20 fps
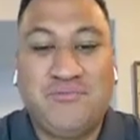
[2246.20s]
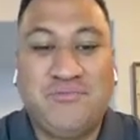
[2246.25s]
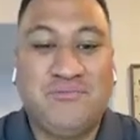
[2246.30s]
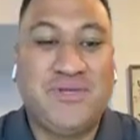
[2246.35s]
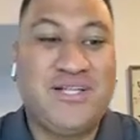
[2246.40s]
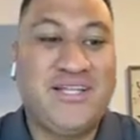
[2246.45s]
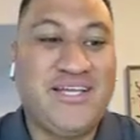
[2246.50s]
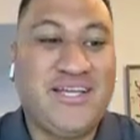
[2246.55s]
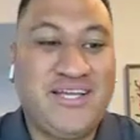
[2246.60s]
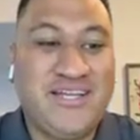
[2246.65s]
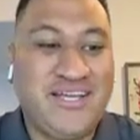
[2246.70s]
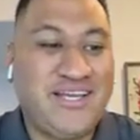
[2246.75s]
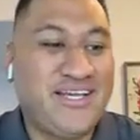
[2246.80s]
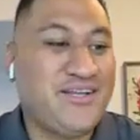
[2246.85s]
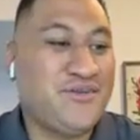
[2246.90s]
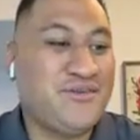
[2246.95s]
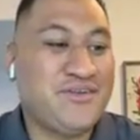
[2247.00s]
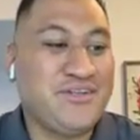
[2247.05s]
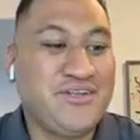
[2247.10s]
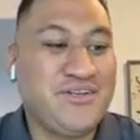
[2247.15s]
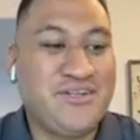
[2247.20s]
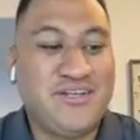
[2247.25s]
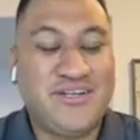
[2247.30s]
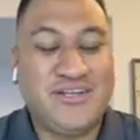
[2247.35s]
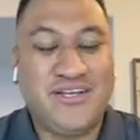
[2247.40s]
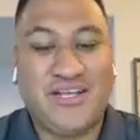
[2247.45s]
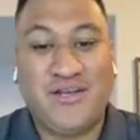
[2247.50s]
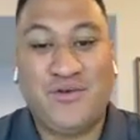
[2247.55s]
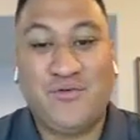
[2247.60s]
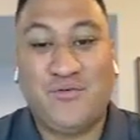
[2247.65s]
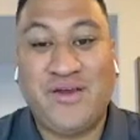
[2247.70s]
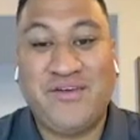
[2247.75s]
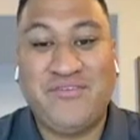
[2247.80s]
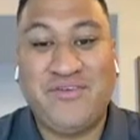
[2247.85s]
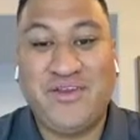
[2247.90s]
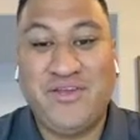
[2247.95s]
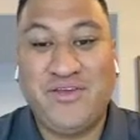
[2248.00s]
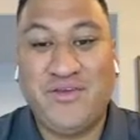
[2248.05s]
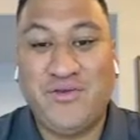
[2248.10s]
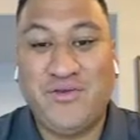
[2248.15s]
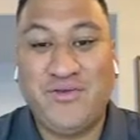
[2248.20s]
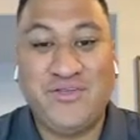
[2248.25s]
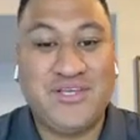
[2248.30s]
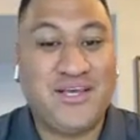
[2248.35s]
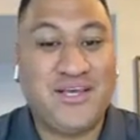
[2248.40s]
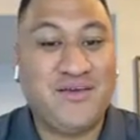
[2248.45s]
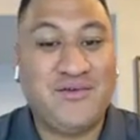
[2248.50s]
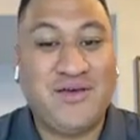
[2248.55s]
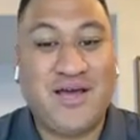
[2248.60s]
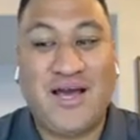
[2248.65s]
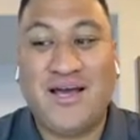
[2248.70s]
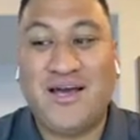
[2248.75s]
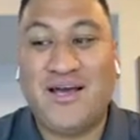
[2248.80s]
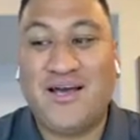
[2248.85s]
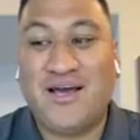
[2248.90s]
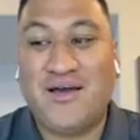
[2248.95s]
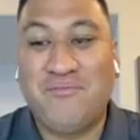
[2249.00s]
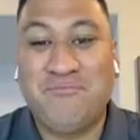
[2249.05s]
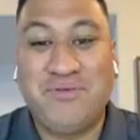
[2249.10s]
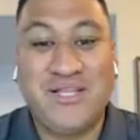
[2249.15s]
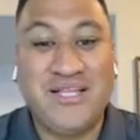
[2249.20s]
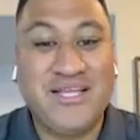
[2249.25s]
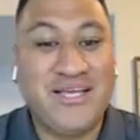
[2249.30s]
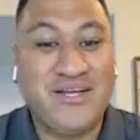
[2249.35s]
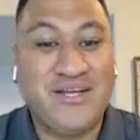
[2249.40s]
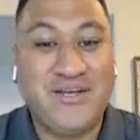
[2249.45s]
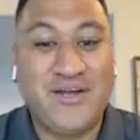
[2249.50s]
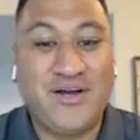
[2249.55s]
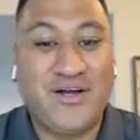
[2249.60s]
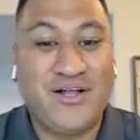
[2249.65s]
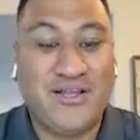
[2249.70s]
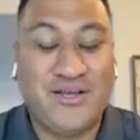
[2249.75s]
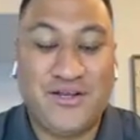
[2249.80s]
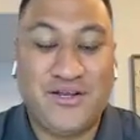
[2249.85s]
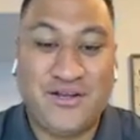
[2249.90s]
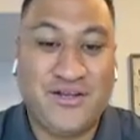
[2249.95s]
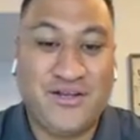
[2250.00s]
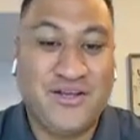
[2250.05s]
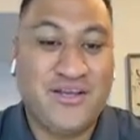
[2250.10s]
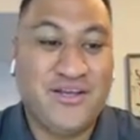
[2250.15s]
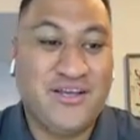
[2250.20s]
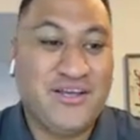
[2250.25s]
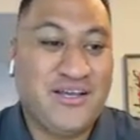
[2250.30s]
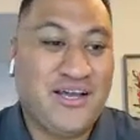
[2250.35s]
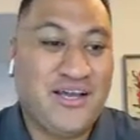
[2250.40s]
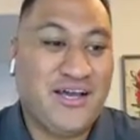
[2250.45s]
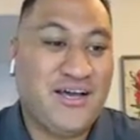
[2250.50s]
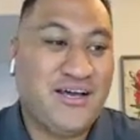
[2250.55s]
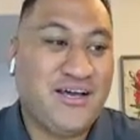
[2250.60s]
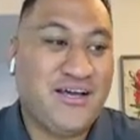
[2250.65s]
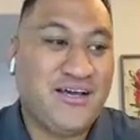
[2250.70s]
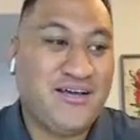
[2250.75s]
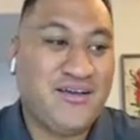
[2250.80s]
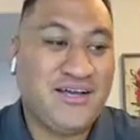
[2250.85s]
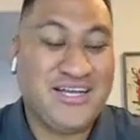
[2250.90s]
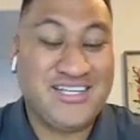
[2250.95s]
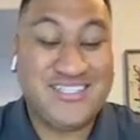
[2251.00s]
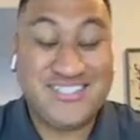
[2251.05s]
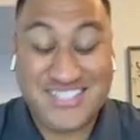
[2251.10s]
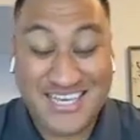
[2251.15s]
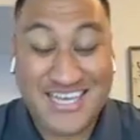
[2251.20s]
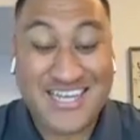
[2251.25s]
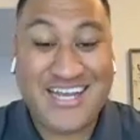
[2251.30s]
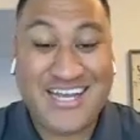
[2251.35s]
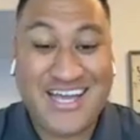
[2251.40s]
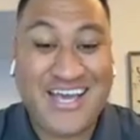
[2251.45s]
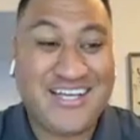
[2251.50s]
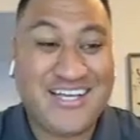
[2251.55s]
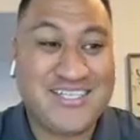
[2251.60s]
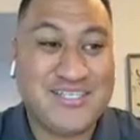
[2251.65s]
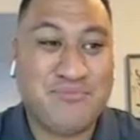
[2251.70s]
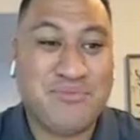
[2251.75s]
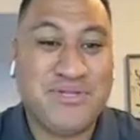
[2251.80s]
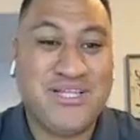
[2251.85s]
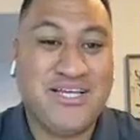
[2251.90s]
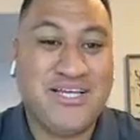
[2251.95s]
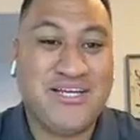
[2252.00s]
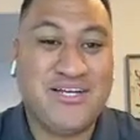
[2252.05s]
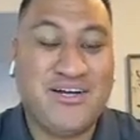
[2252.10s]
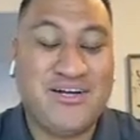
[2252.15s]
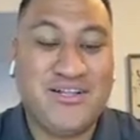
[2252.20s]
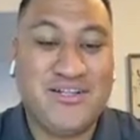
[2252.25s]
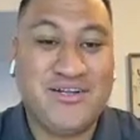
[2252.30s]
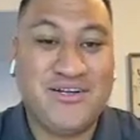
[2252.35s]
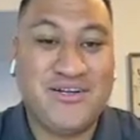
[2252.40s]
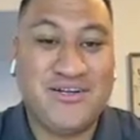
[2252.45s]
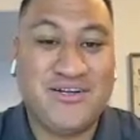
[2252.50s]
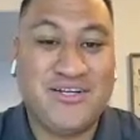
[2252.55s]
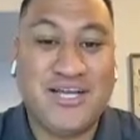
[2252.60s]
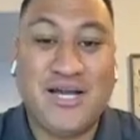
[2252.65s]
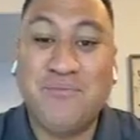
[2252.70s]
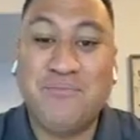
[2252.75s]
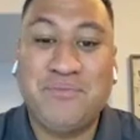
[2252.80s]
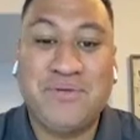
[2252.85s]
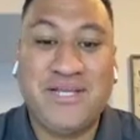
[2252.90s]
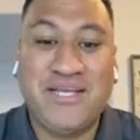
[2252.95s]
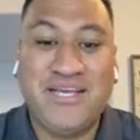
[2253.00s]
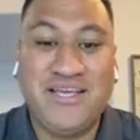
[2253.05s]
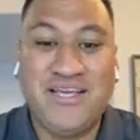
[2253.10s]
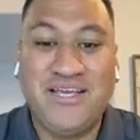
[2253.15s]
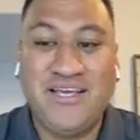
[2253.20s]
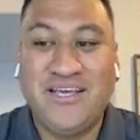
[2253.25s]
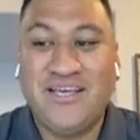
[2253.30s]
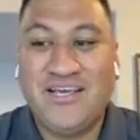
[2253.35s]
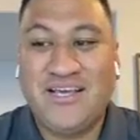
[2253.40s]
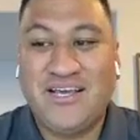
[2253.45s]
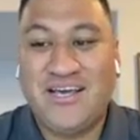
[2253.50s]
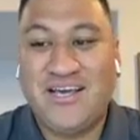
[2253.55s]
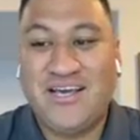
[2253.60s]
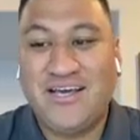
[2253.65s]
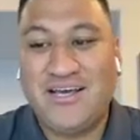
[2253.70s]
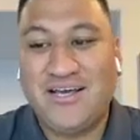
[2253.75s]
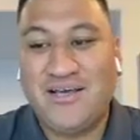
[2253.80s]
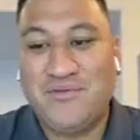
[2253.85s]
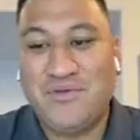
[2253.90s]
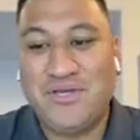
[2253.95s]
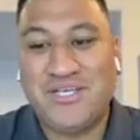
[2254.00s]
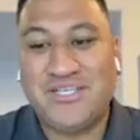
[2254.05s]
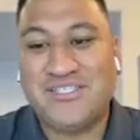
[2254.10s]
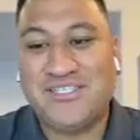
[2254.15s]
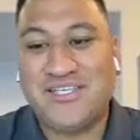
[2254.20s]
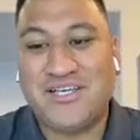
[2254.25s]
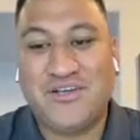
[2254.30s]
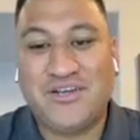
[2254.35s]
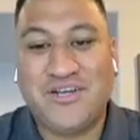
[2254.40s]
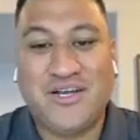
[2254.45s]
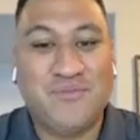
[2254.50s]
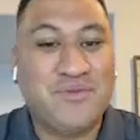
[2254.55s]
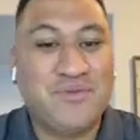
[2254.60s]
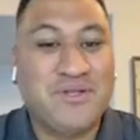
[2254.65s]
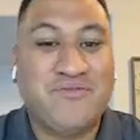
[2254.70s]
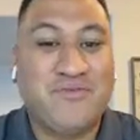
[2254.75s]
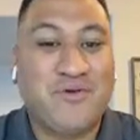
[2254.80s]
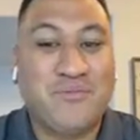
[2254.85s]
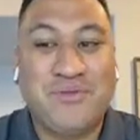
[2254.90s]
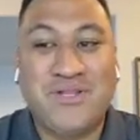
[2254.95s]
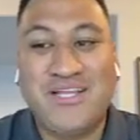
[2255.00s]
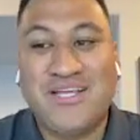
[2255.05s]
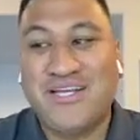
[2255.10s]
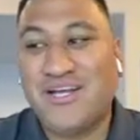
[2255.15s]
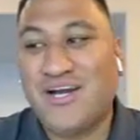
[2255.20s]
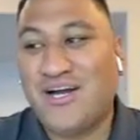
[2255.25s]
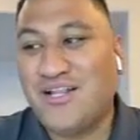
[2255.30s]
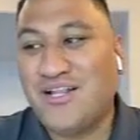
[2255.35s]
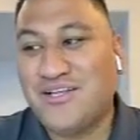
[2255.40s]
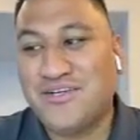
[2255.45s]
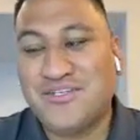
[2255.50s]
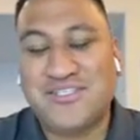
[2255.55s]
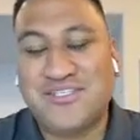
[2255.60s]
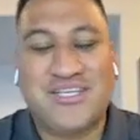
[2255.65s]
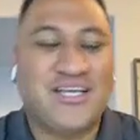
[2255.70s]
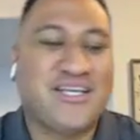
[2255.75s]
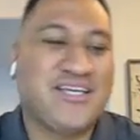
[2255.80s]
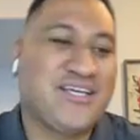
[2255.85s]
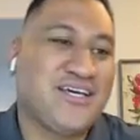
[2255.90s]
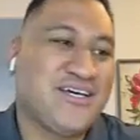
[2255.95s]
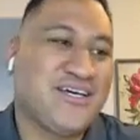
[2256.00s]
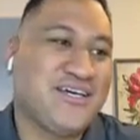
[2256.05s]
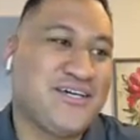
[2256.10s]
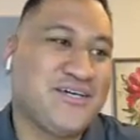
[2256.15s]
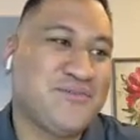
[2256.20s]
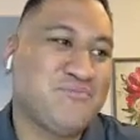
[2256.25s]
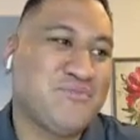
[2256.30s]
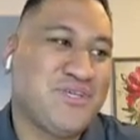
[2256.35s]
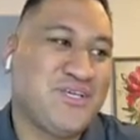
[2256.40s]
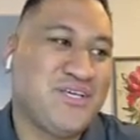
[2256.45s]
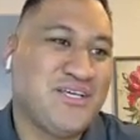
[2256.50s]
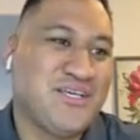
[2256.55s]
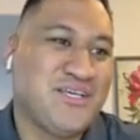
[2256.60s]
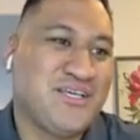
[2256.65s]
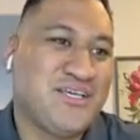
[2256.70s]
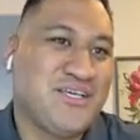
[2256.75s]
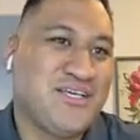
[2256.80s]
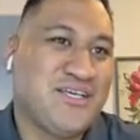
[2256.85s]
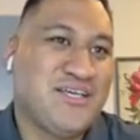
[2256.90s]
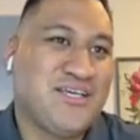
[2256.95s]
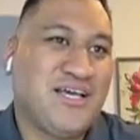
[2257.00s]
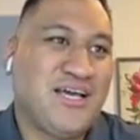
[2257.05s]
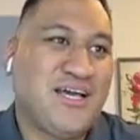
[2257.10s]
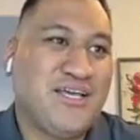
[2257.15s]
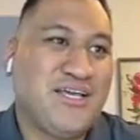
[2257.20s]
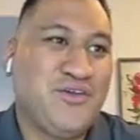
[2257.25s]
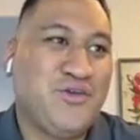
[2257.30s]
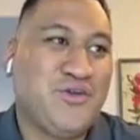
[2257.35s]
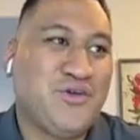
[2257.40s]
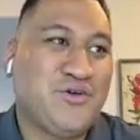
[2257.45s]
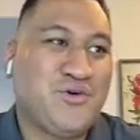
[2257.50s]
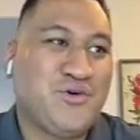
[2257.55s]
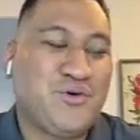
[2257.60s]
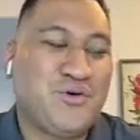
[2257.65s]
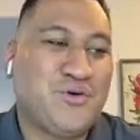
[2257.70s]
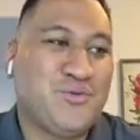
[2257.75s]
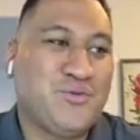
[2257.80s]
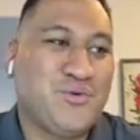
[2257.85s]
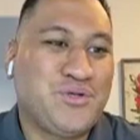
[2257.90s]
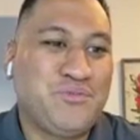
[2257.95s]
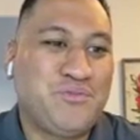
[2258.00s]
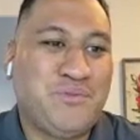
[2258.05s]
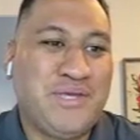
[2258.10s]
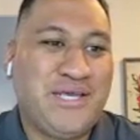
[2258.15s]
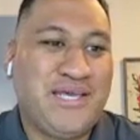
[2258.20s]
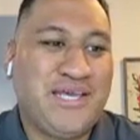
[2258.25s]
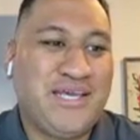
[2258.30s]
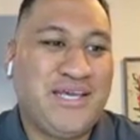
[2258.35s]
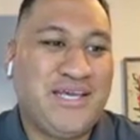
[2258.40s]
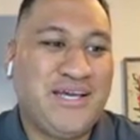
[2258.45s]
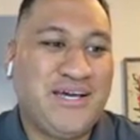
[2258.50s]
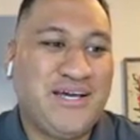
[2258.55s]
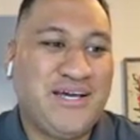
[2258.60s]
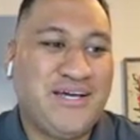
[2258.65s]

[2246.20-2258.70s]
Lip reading: million in revenue, a $1 billion, a 10x $1 billion company. You could sell your company for $1 billion. Like a unicorn would be